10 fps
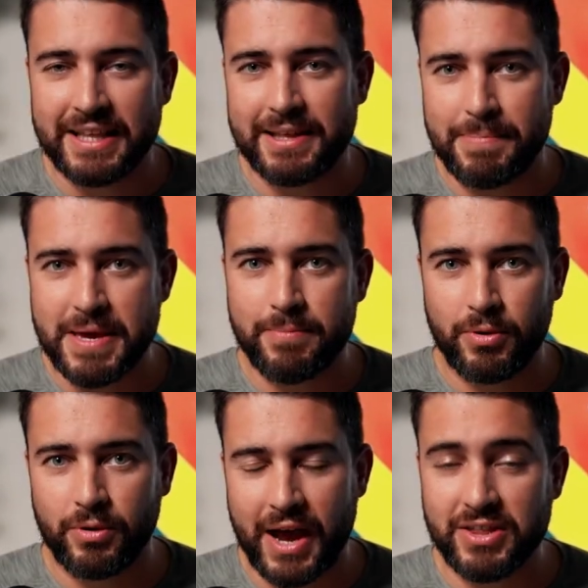that
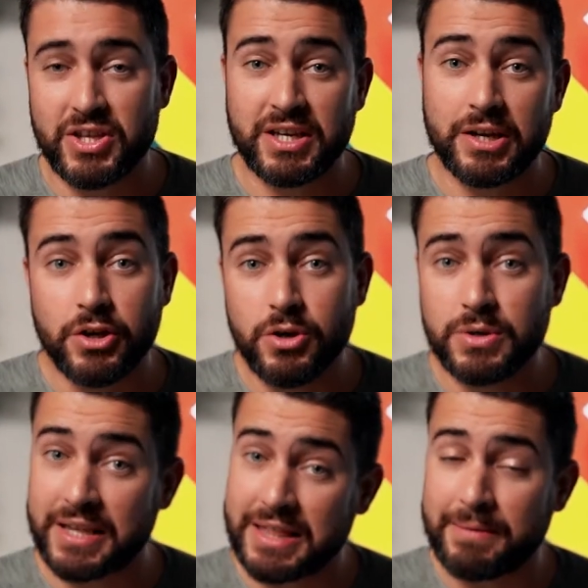people, I think, can
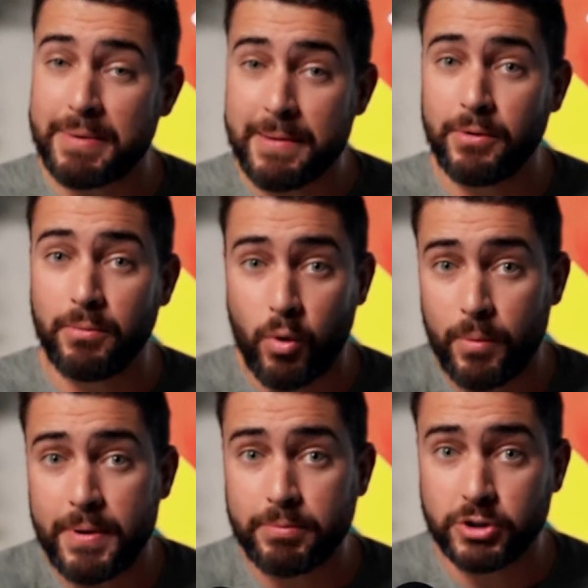use. I think people, more
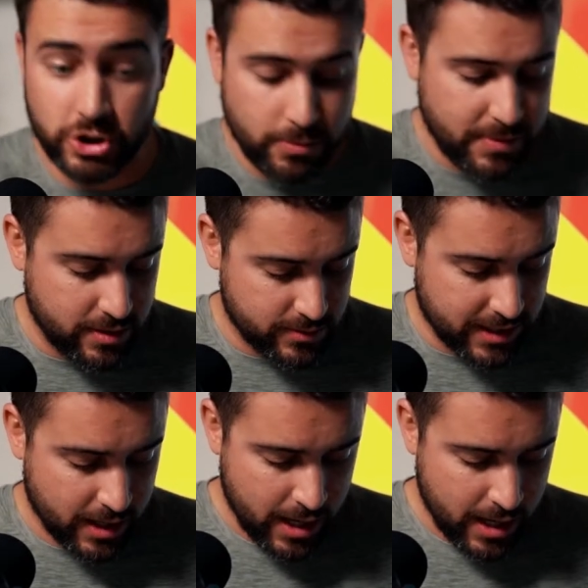people should be using.